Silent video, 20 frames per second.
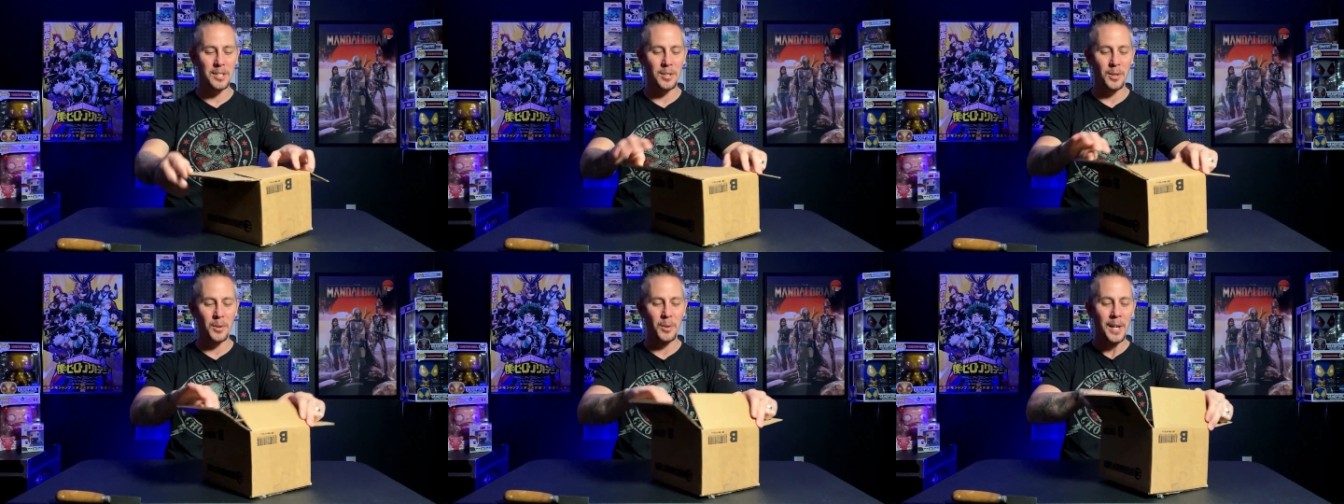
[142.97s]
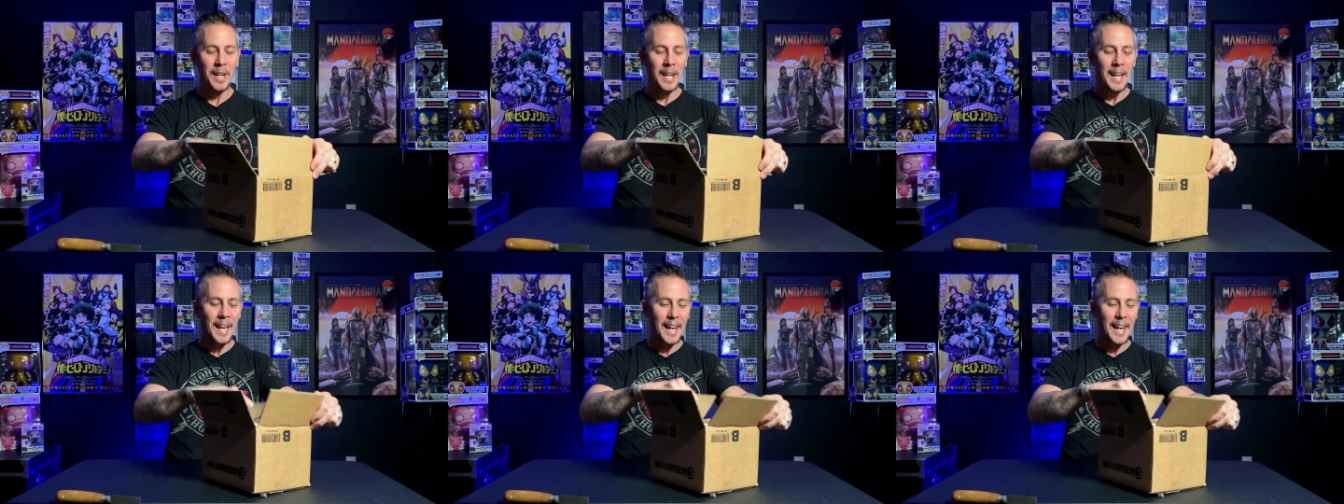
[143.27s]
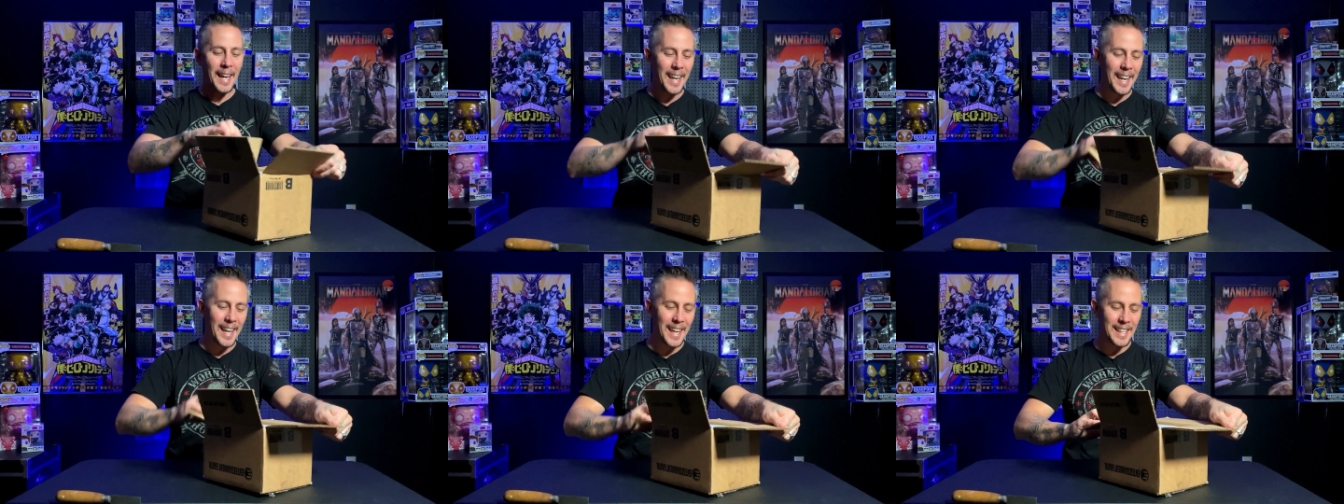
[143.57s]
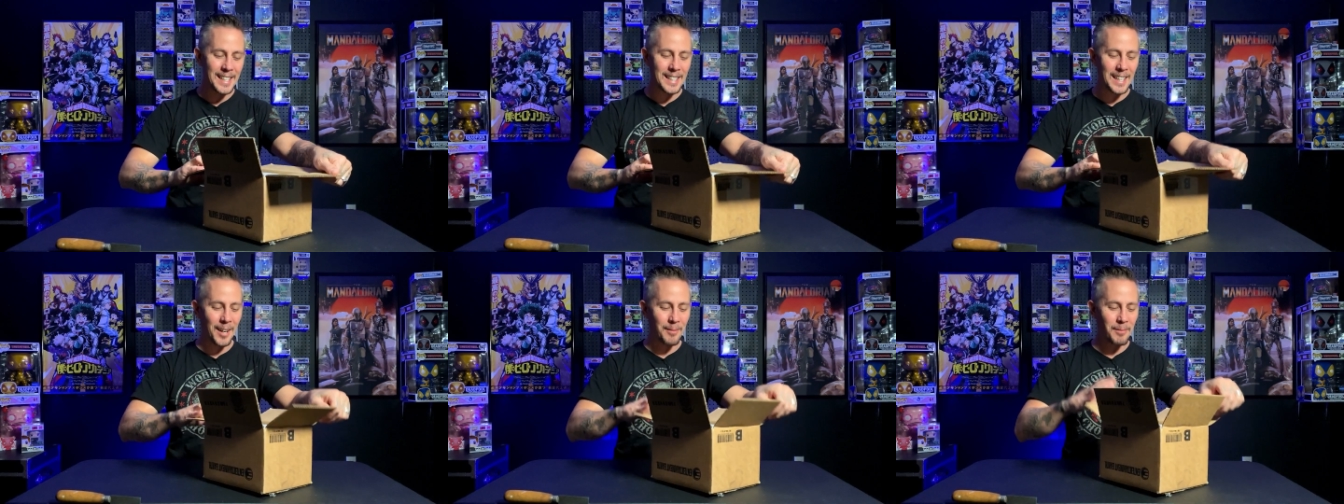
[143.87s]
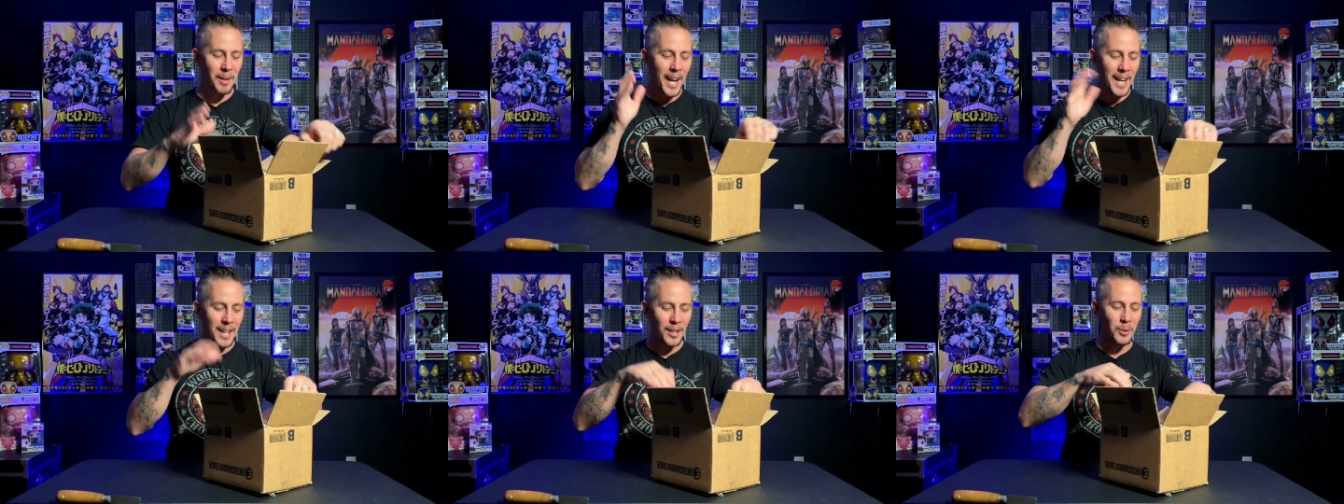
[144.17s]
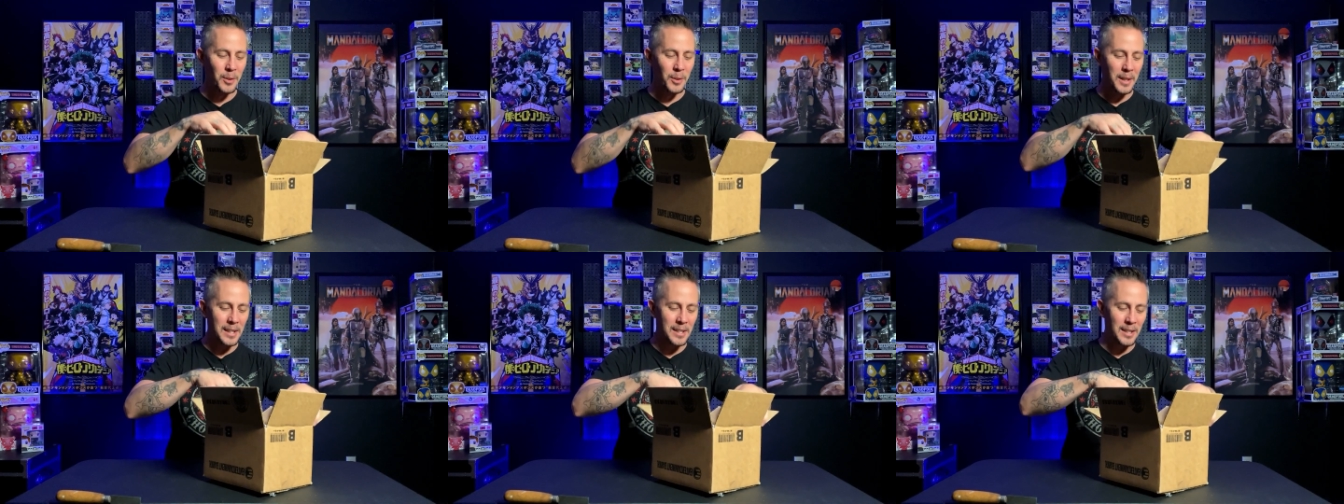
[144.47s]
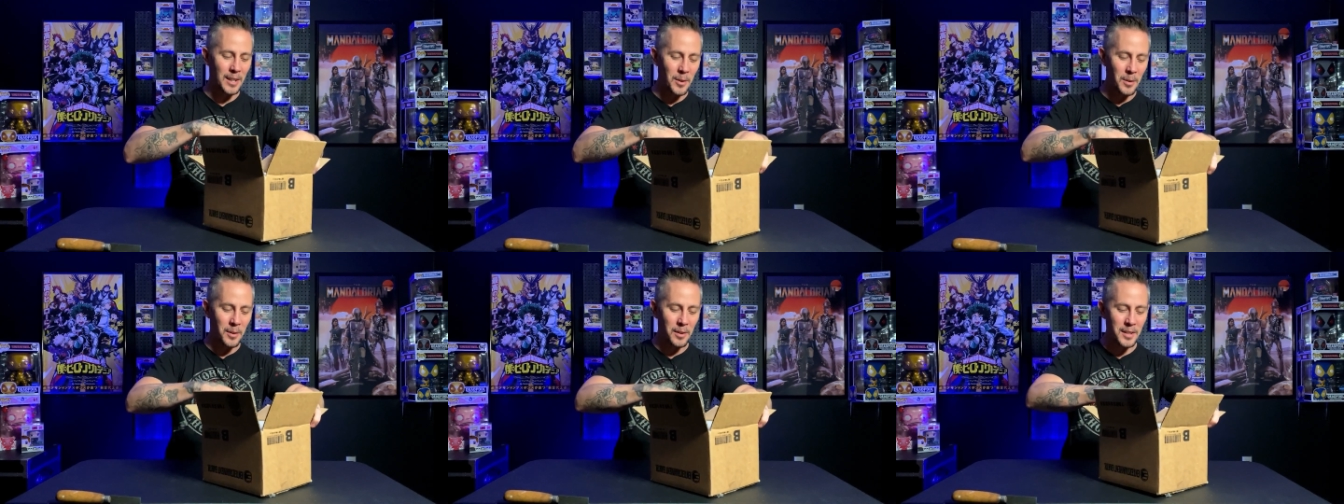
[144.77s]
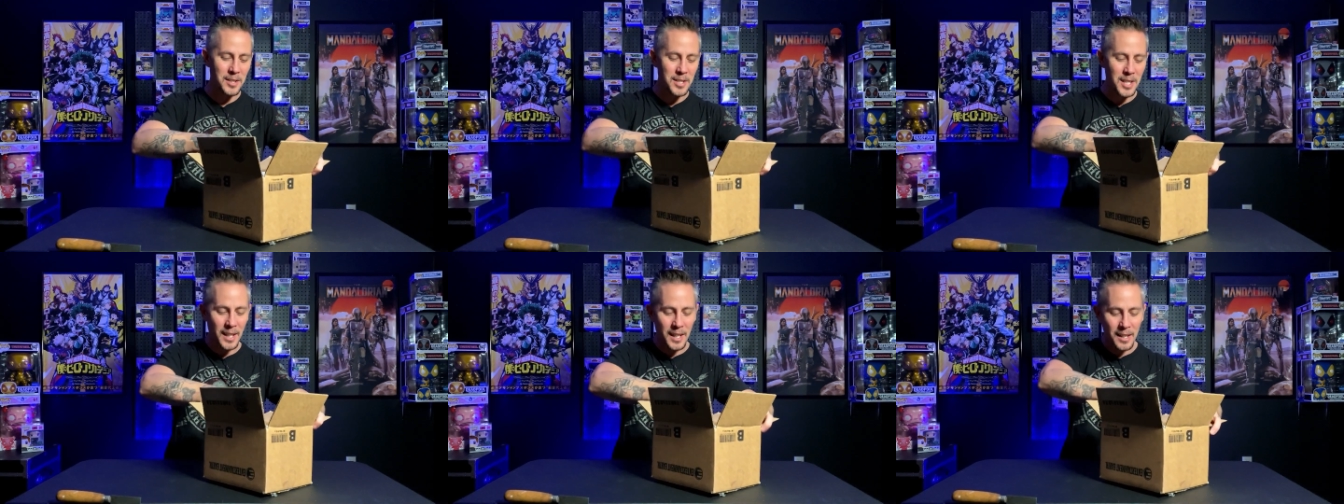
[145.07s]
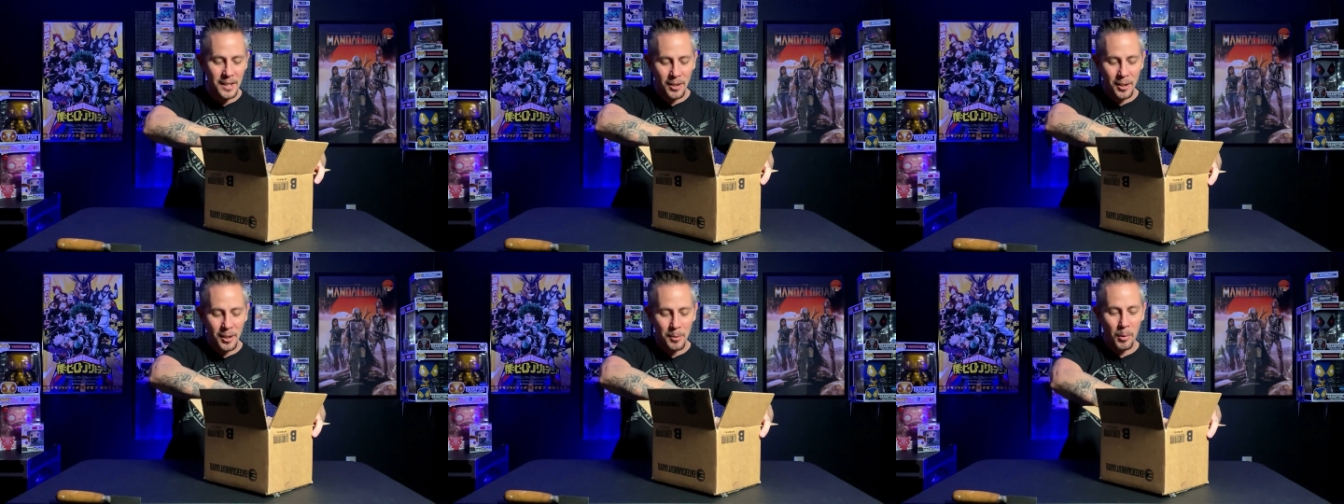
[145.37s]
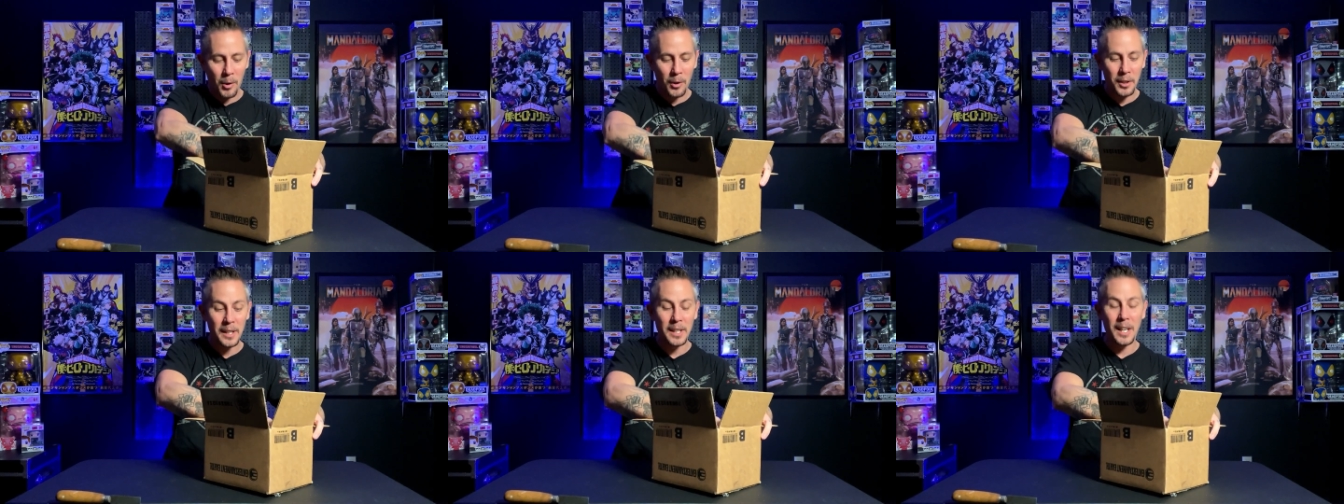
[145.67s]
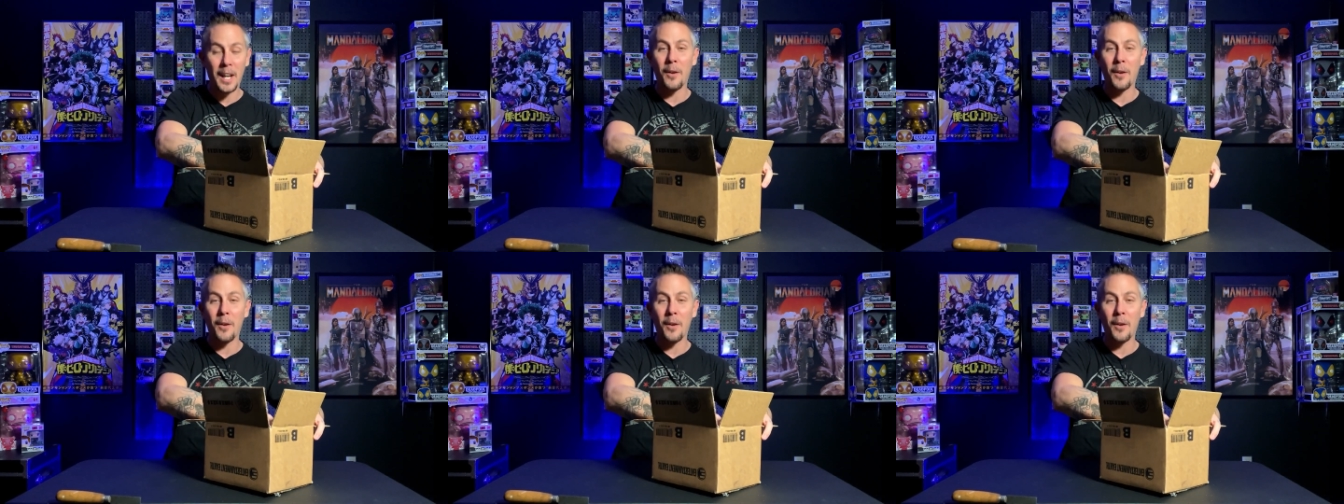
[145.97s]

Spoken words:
so I'm not going to go to the secondary market.